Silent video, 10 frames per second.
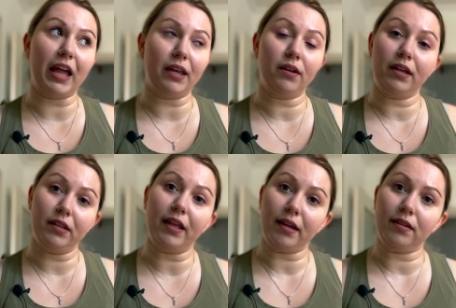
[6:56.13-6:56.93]
and
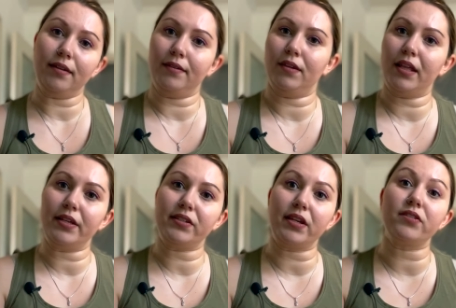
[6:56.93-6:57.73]
in
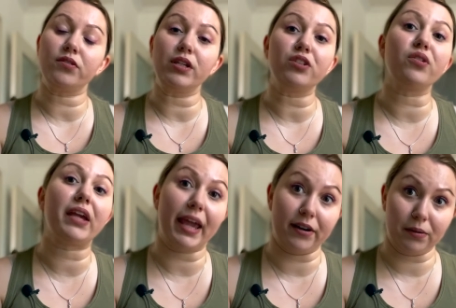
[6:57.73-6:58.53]
any sense you need to
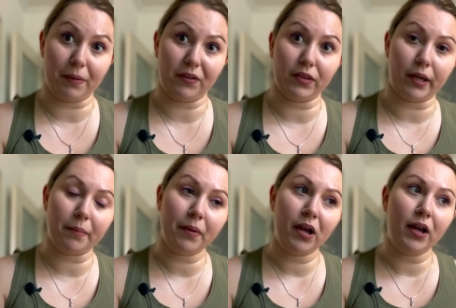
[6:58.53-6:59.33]
care about them.
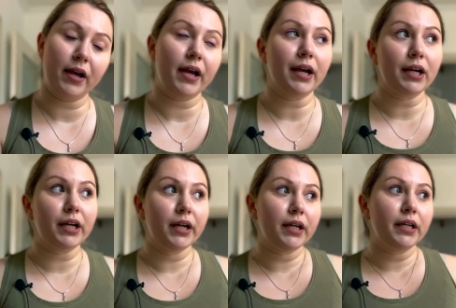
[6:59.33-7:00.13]

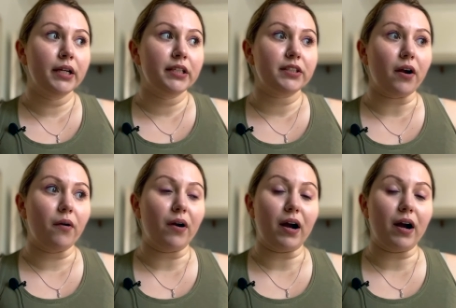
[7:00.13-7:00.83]
So